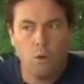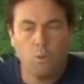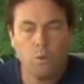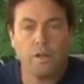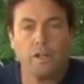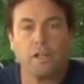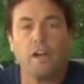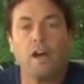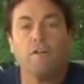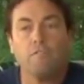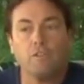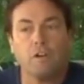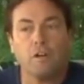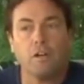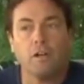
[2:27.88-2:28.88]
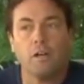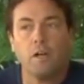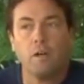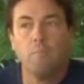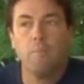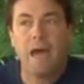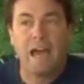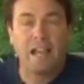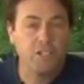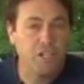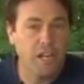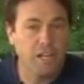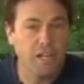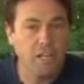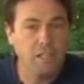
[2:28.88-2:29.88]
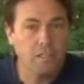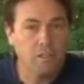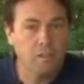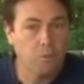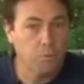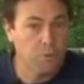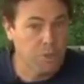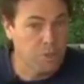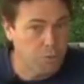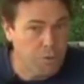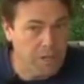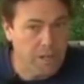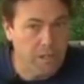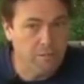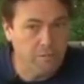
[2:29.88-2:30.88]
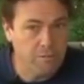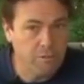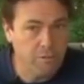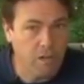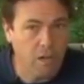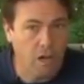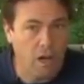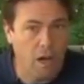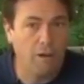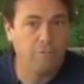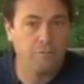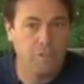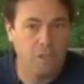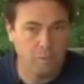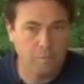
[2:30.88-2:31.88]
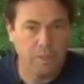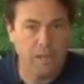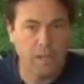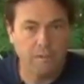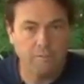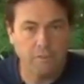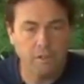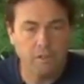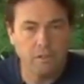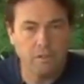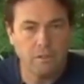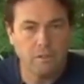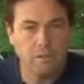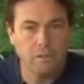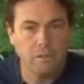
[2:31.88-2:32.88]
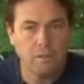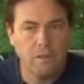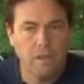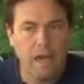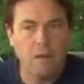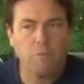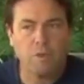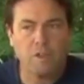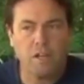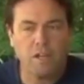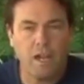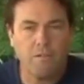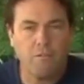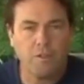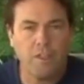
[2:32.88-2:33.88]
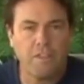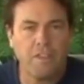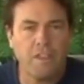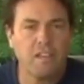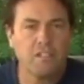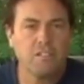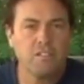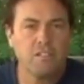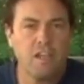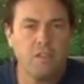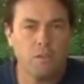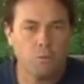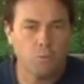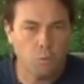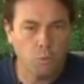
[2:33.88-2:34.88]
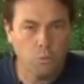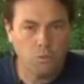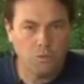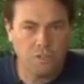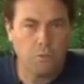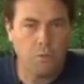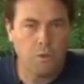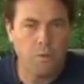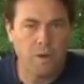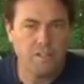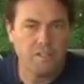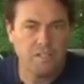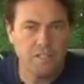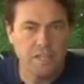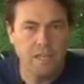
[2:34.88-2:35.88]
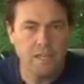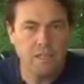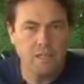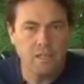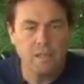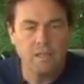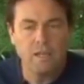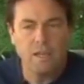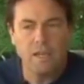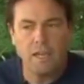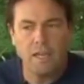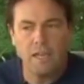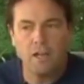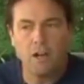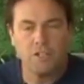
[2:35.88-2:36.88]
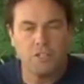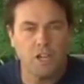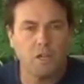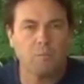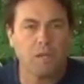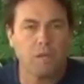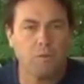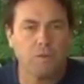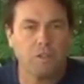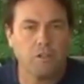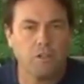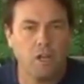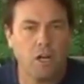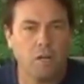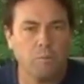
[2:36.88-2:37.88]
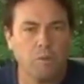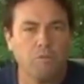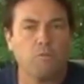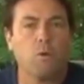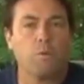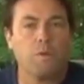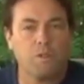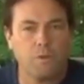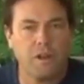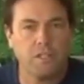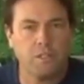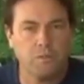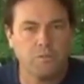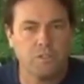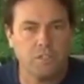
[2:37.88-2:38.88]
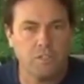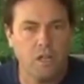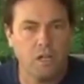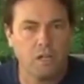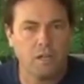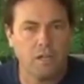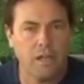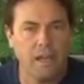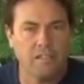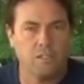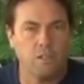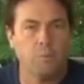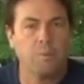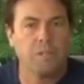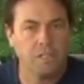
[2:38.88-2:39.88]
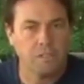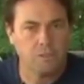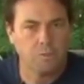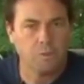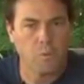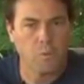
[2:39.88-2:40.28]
We're gonna cover back chaining the retrieve off tug behavior. And we're going to cover the things and the rules that we want to see in our tug play with our dog before we try to use the tug as an obedience